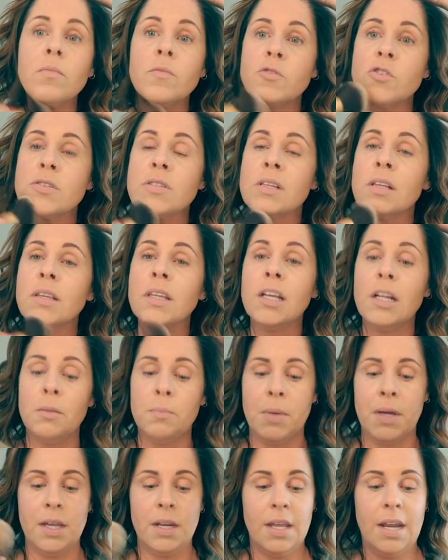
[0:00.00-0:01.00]
just a little
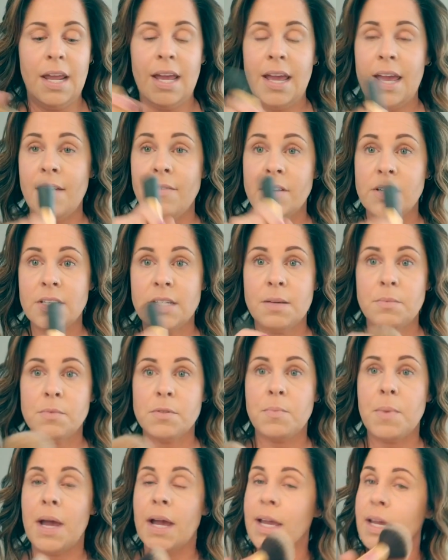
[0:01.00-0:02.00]
bit, and I haven't
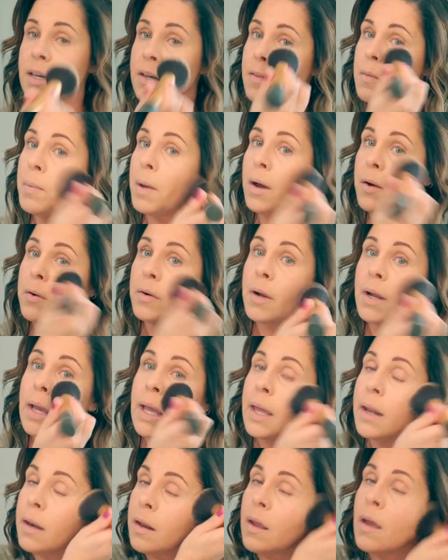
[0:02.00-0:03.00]
dipped back into the powder
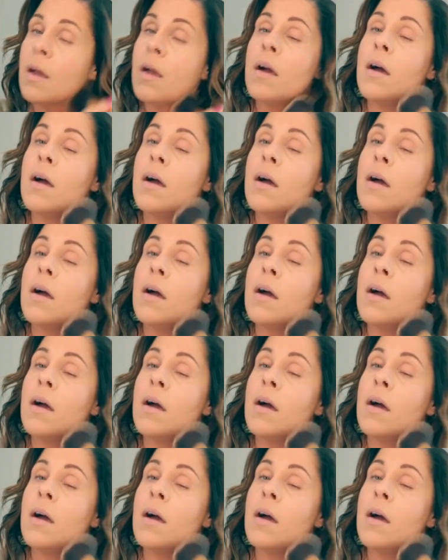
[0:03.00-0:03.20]
again,